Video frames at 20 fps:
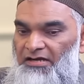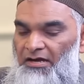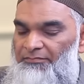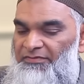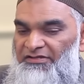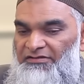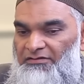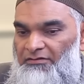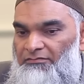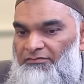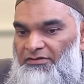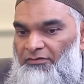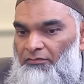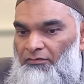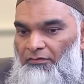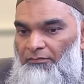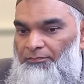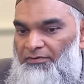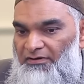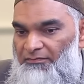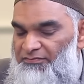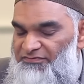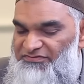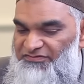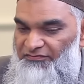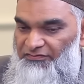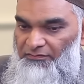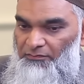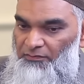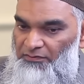I mean, the whole purpose
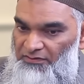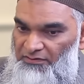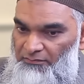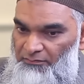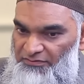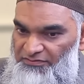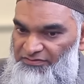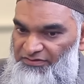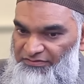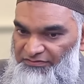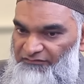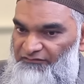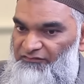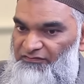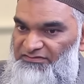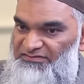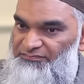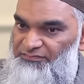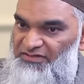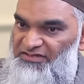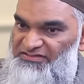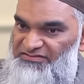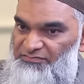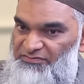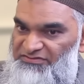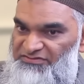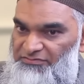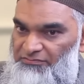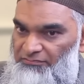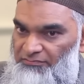of the war in the first place
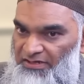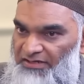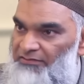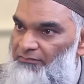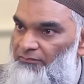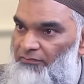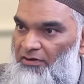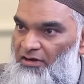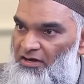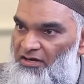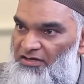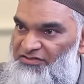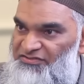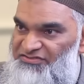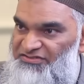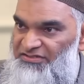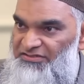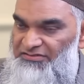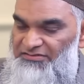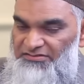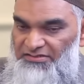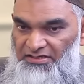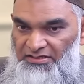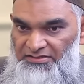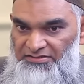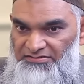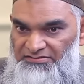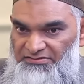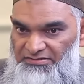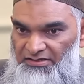was to right wrongs
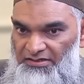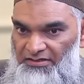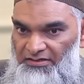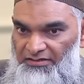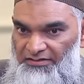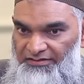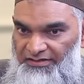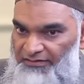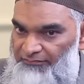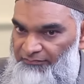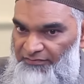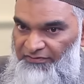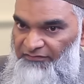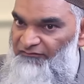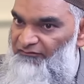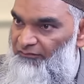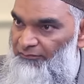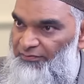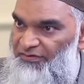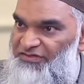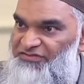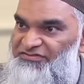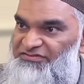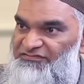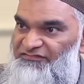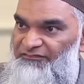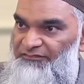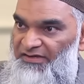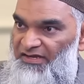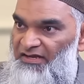and get rid of
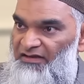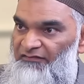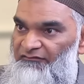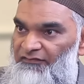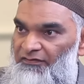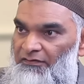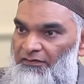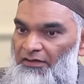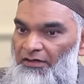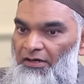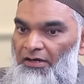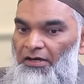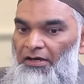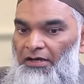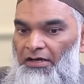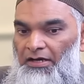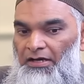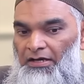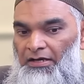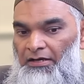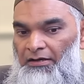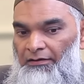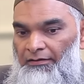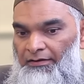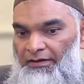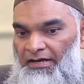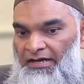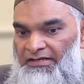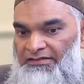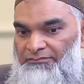oppressive behavior
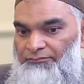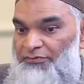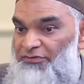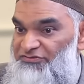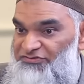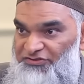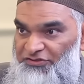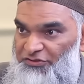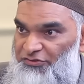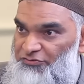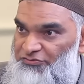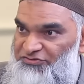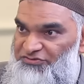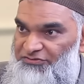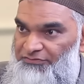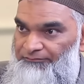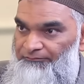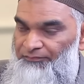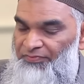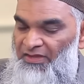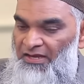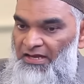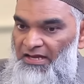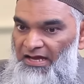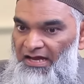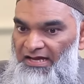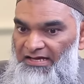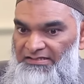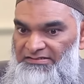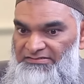and persecution.
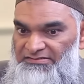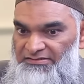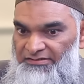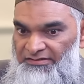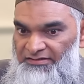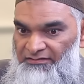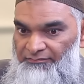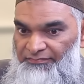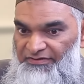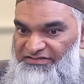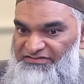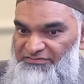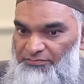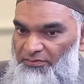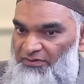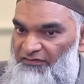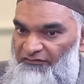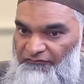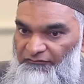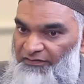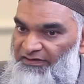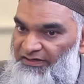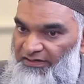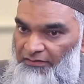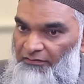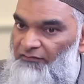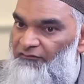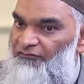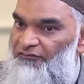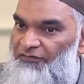And the best way of winning
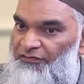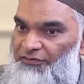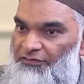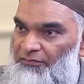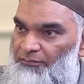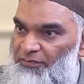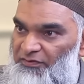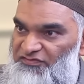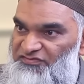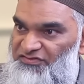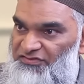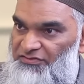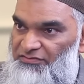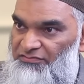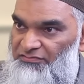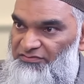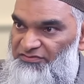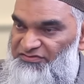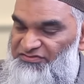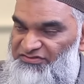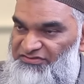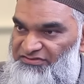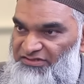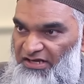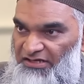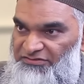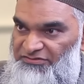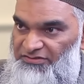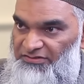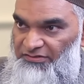over your persecutors is
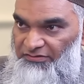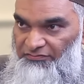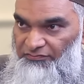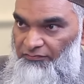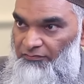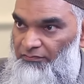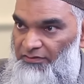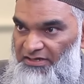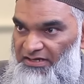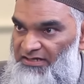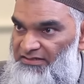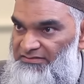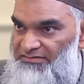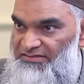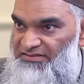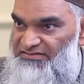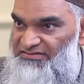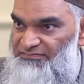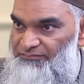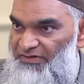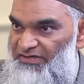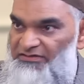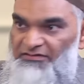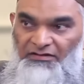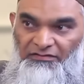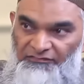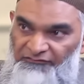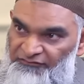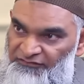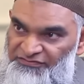actually through kindness. Many
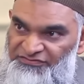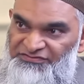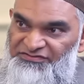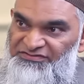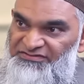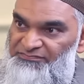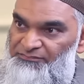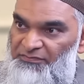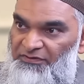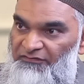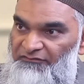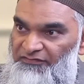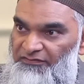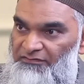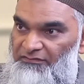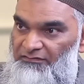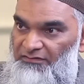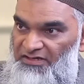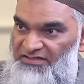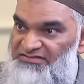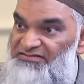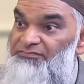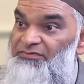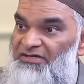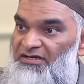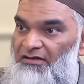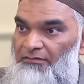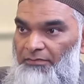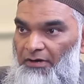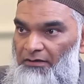other verses of the Quran
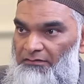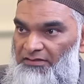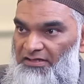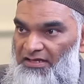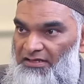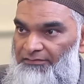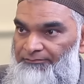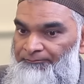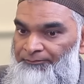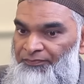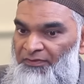speak about that.